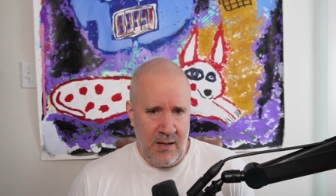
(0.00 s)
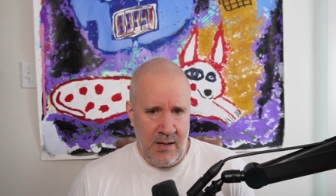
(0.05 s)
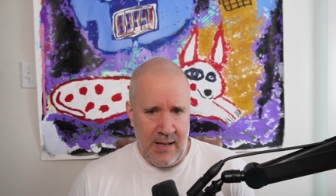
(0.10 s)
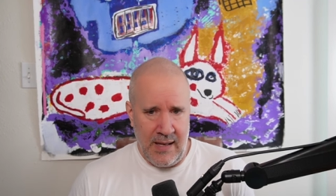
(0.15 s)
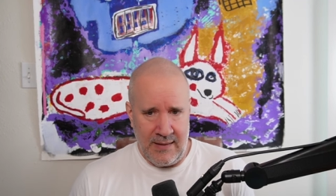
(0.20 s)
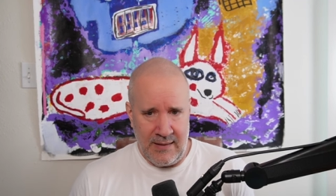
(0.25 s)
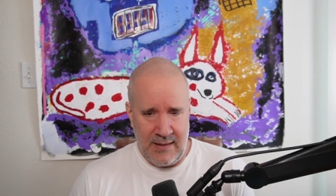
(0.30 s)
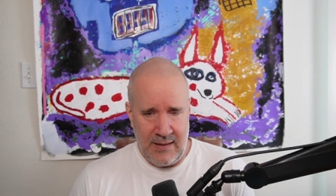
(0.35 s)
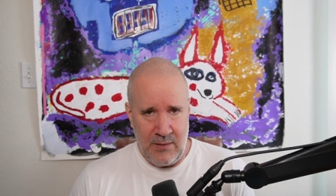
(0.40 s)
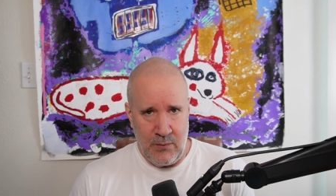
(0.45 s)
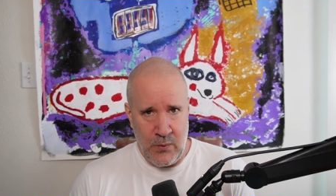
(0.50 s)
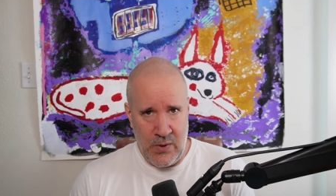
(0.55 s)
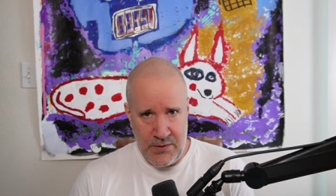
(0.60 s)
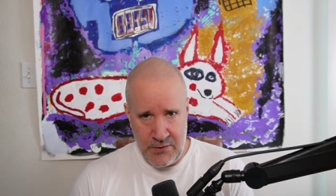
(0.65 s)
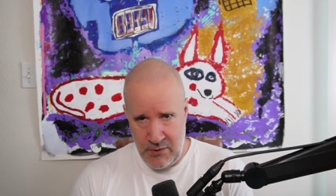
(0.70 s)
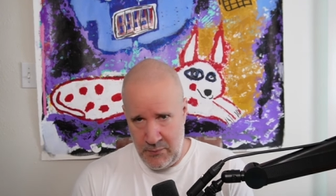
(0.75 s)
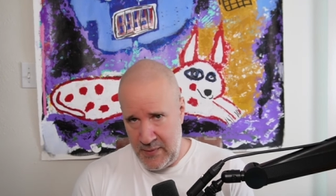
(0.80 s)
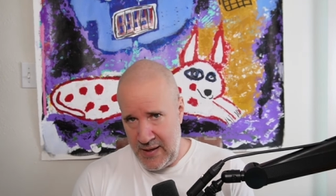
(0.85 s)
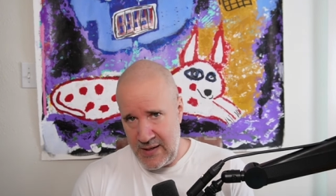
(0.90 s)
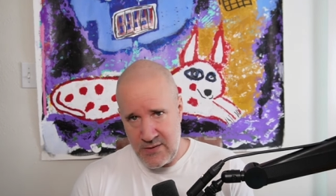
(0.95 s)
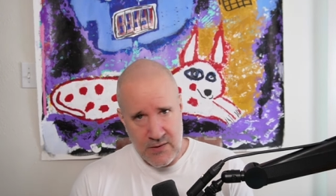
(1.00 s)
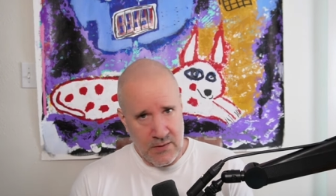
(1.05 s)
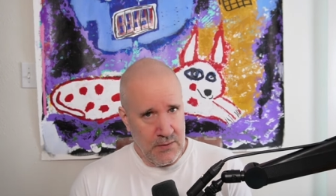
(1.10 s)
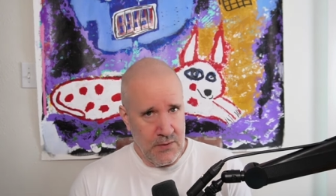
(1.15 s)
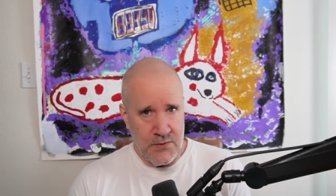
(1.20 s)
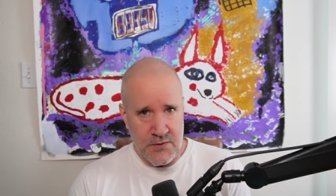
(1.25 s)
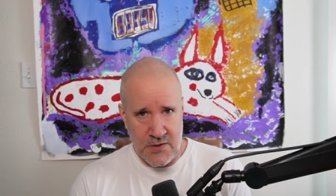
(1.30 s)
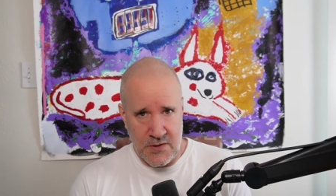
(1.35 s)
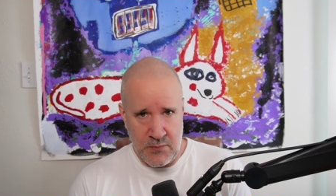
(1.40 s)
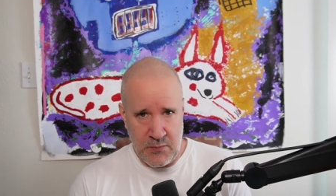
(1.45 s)
And whether it makes or
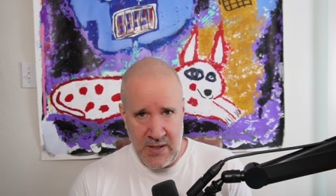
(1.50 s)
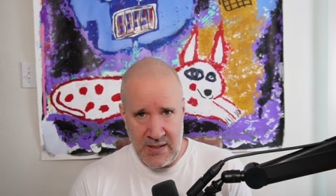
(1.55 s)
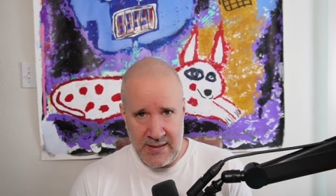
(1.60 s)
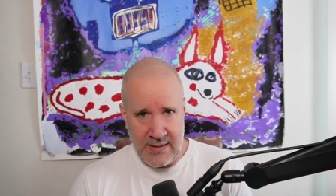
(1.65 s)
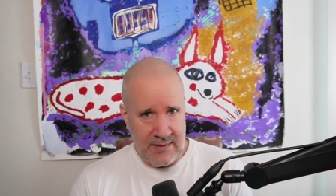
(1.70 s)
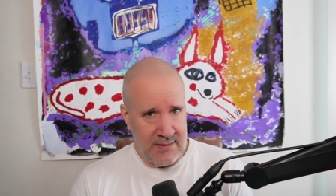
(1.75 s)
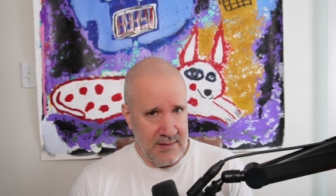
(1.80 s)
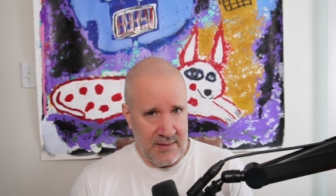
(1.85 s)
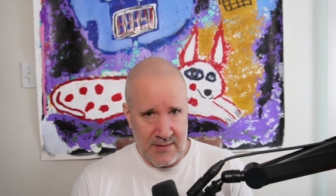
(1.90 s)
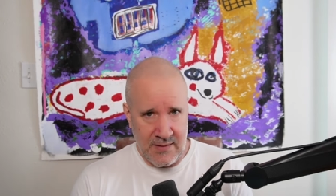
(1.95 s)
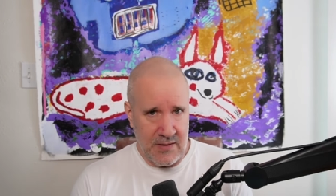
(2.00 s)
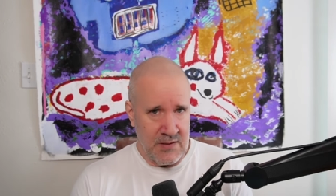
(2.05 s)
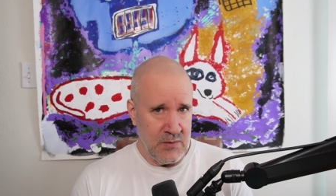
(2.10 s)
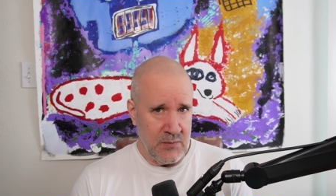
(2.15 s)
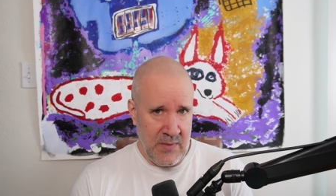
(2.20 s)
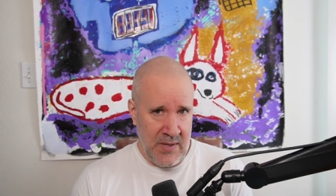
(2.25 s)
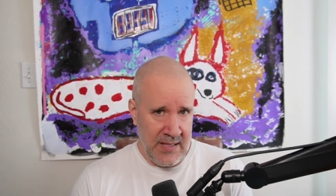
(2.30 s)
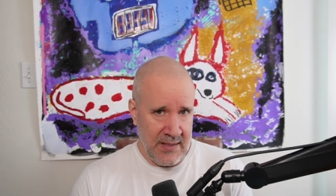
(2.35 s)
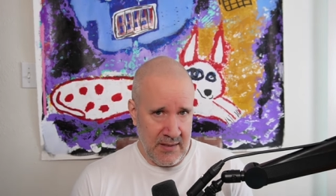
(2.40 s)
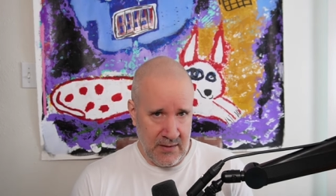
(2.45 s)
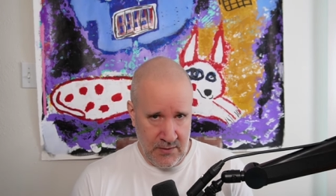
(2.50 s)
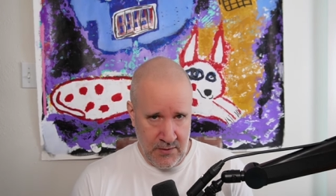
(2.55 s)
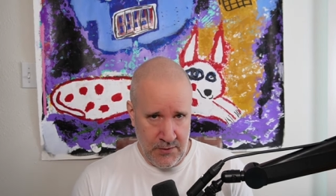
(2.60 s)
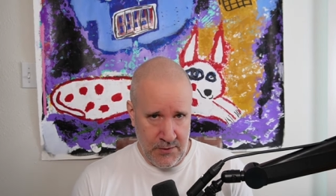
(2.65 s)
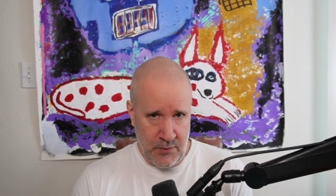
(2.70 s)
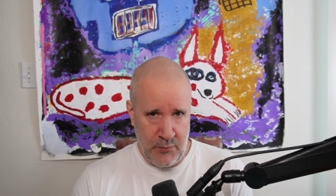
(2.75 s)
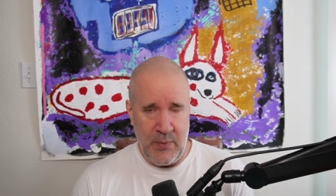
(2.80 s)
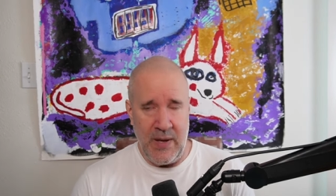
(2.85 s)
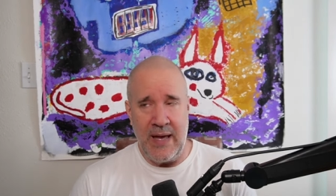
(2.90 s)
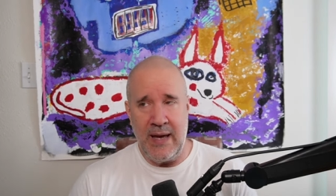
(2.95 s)
loses money doesn't make it good
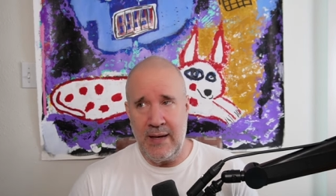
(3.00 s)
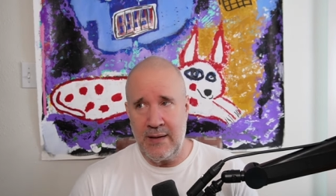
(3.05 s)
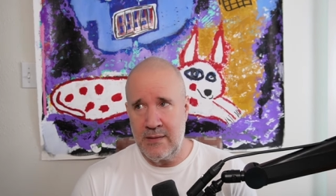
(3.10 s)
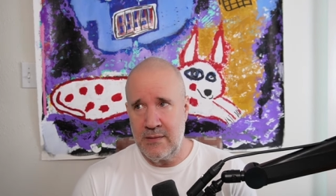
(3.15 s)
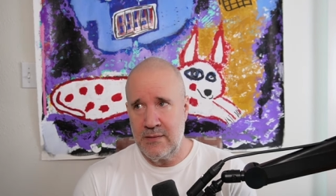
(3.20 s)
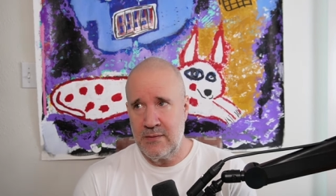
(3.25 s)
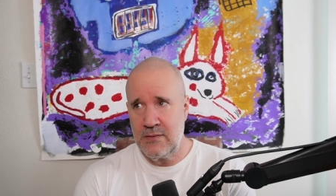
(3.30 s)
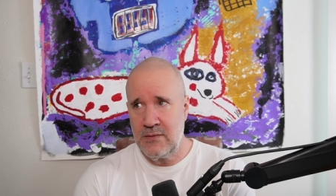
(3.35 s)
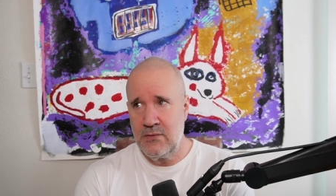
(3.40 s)
or bad.